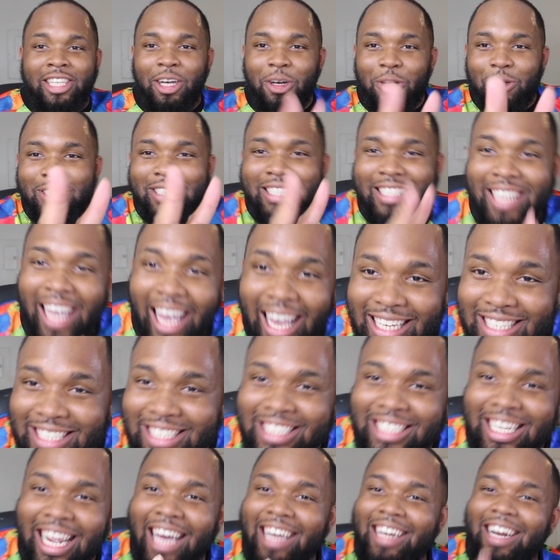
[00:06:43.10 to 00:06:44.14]
2
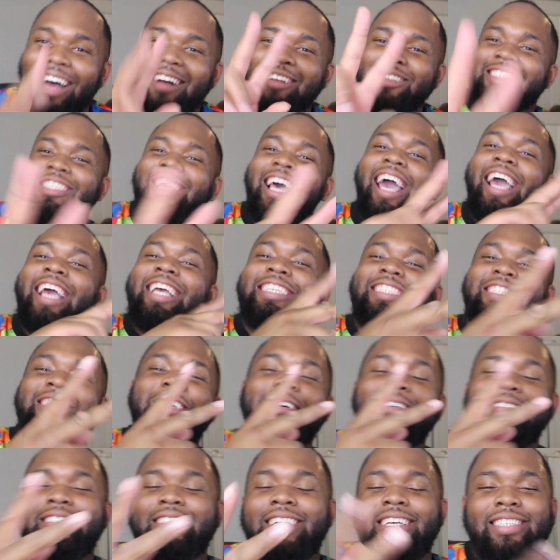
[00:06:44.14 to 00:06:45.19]
cents. Shout out Taze.
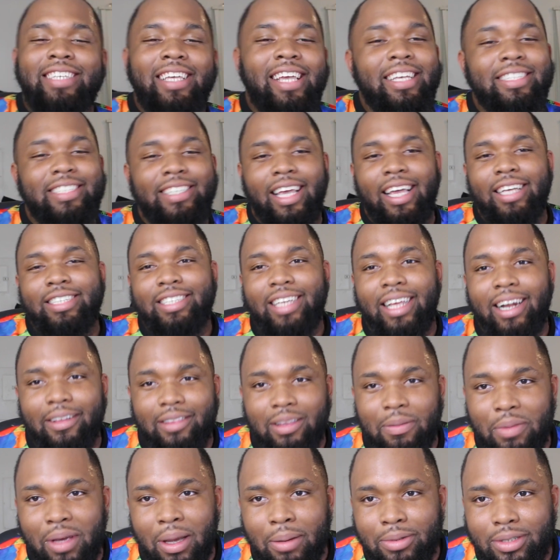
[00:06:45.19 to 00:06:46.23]
2 cents. He ain't saying shout out
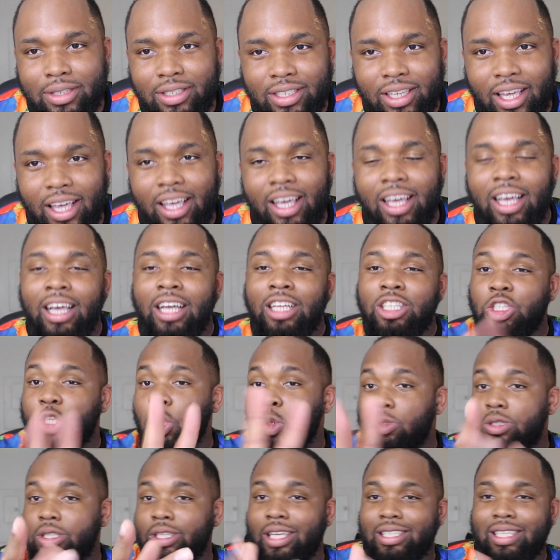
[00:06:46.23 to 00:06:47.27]
to me. I'm just saying
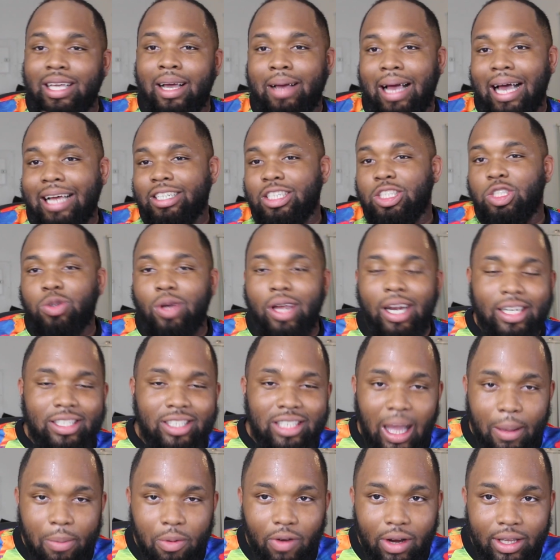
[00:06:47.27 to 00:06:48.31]
2 cents. I just thought I'd
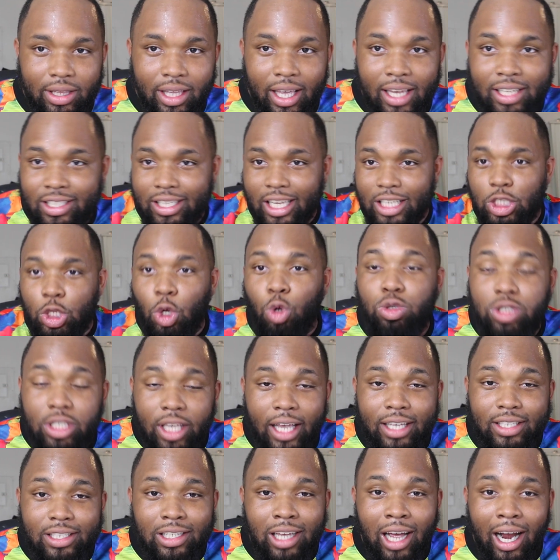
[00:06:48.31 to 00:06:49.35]
stop it right there. He said 2
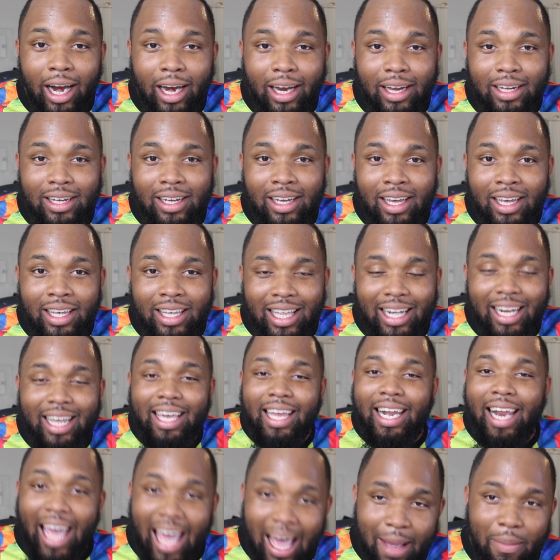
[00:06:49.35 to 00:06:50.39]
cents. You all right? Can I
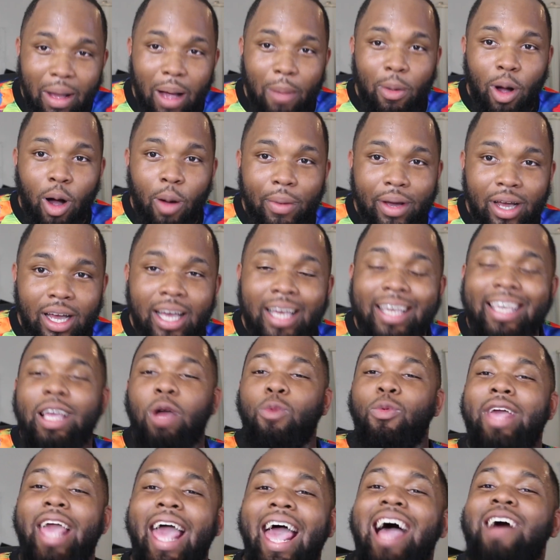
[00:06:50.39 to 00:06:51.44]
have my moment?
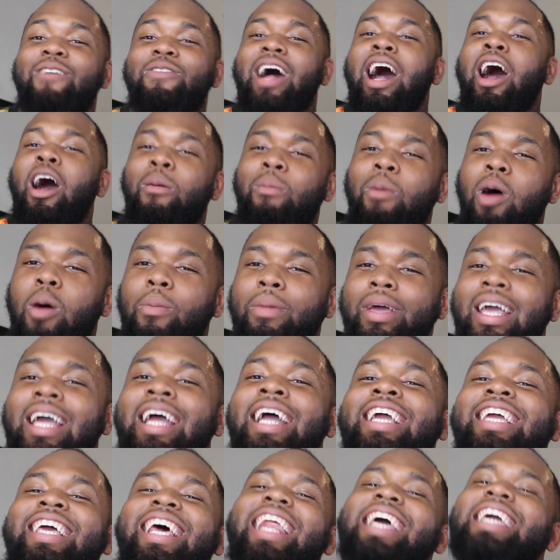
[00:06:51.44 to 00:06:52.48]
Can we have our moment?
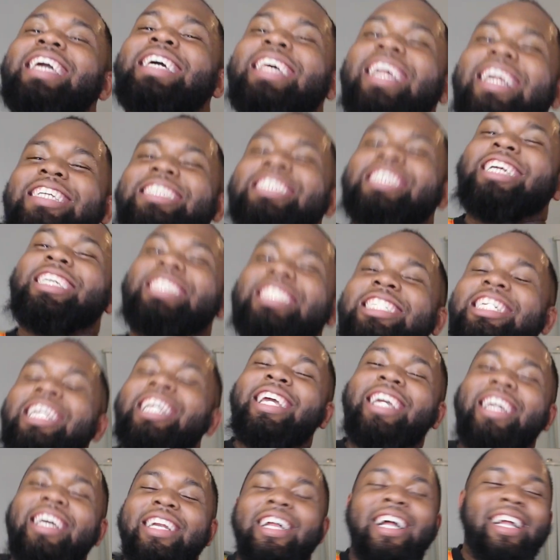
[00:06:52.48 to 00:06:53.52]
Can I get a
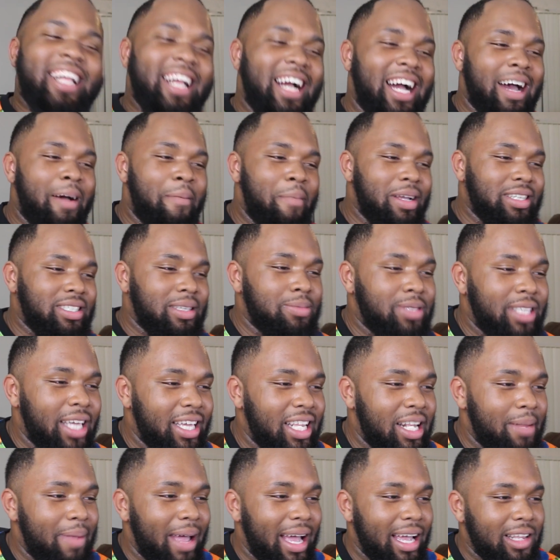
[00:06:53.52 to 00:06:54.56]
cha-ching in the comments? I'm
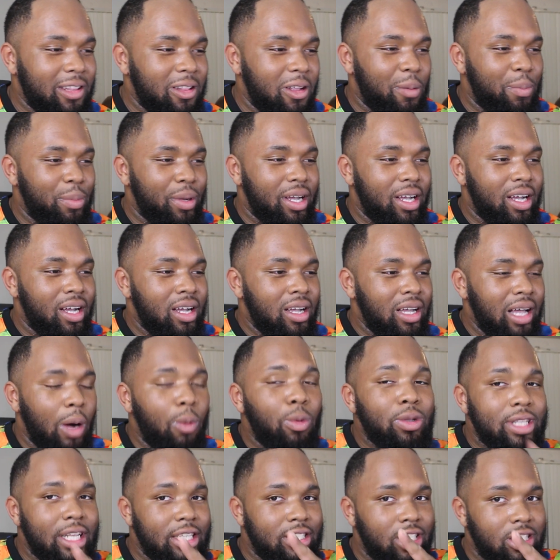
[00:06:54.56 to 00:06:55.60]
taking it back a little bit. I
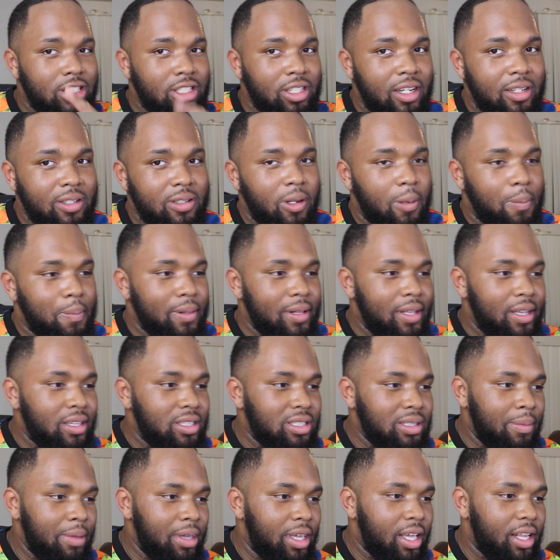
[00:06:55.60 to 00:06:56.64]
want that cha-ching though. Please.
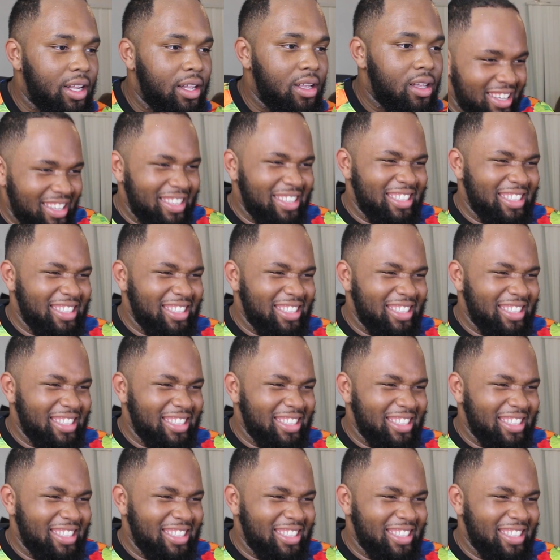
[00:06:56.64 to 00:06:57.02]
Let me get it.